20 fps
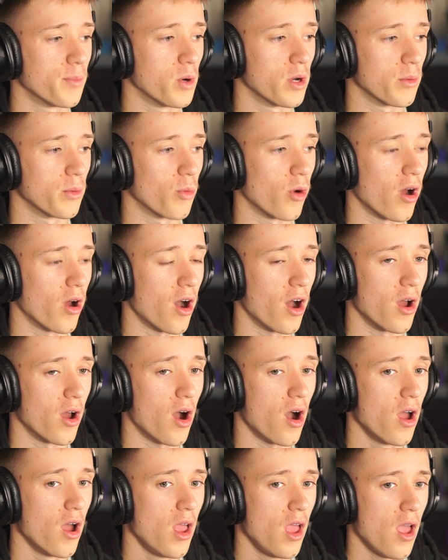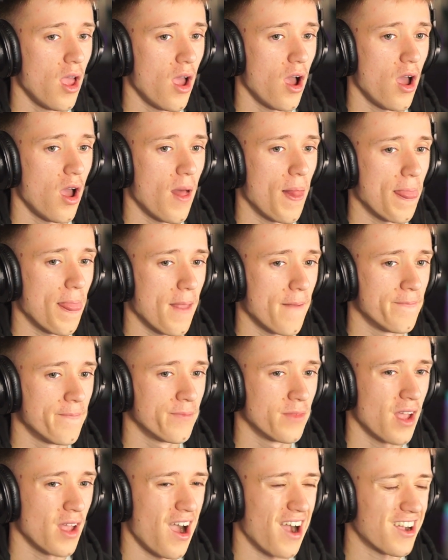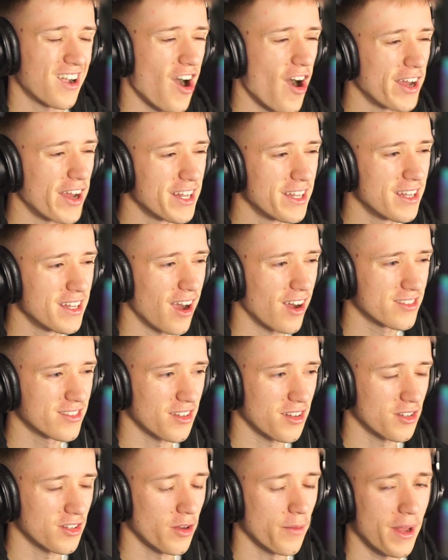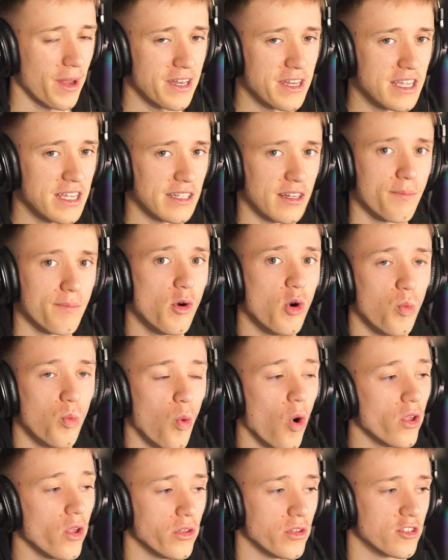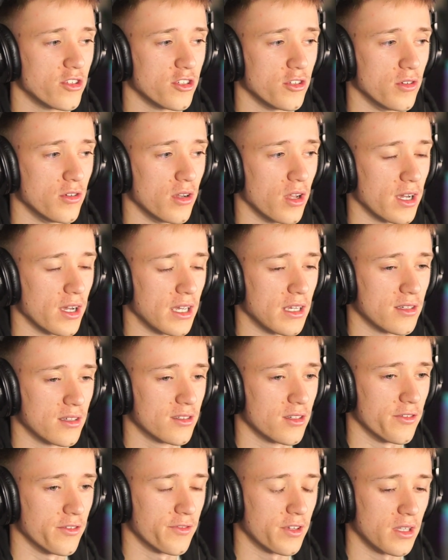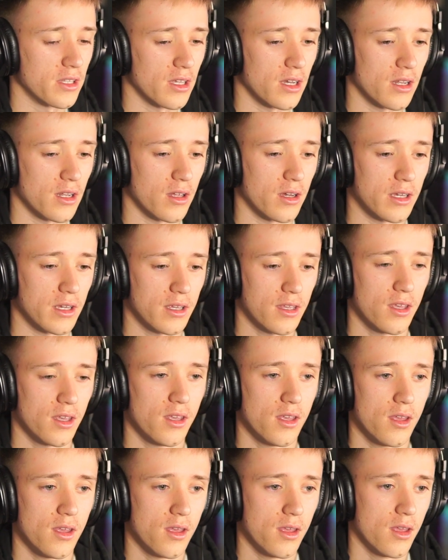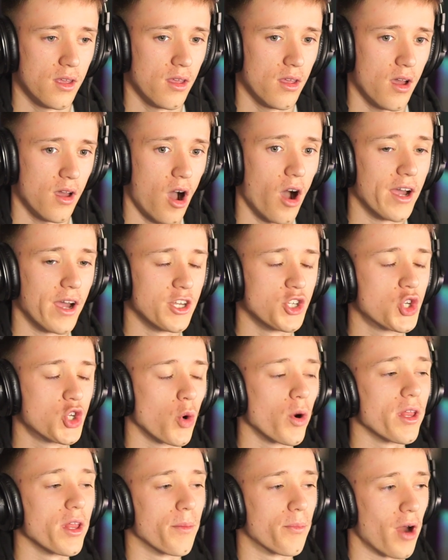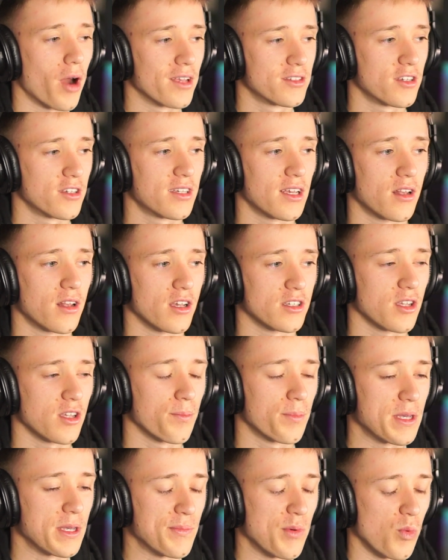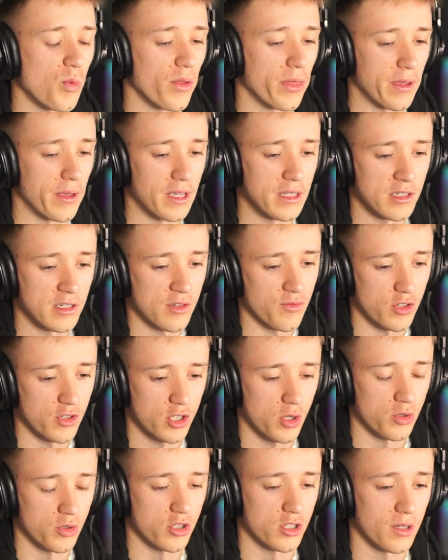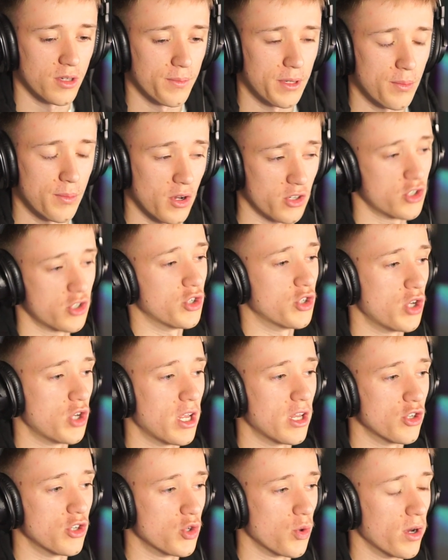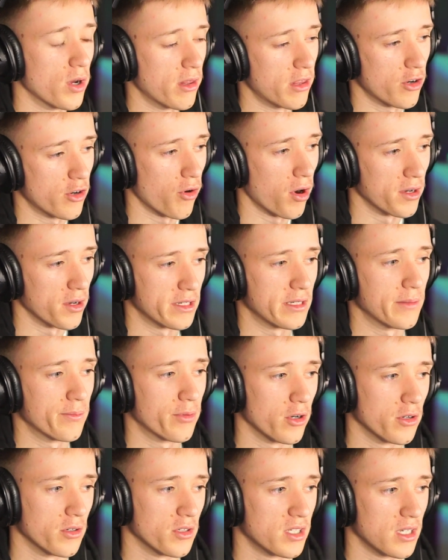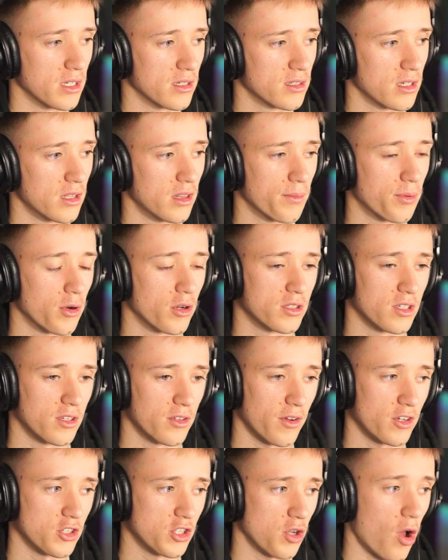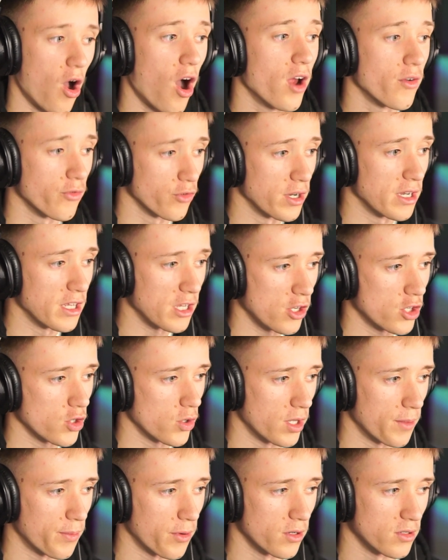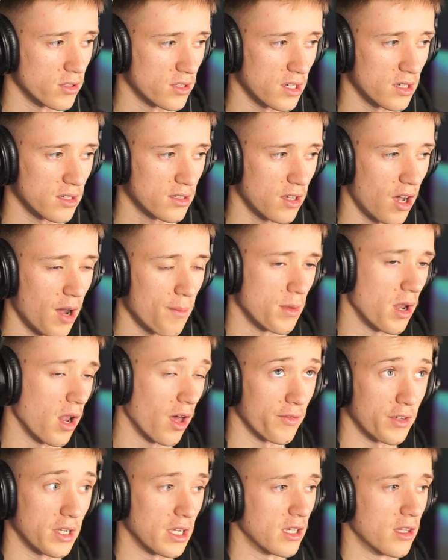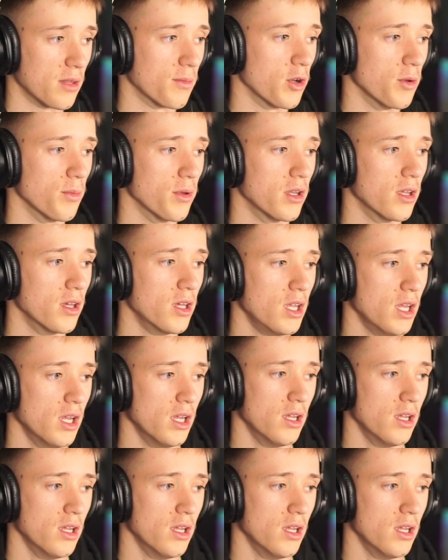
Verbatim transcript: the point where I. I kind of I don't know about need. I more want to like. It's something that like I enjoy the as you said like some people want the instant results or some people actually enjoy the grinding process and the process actually mm. I really enjoy the process like I'm loving it at the moment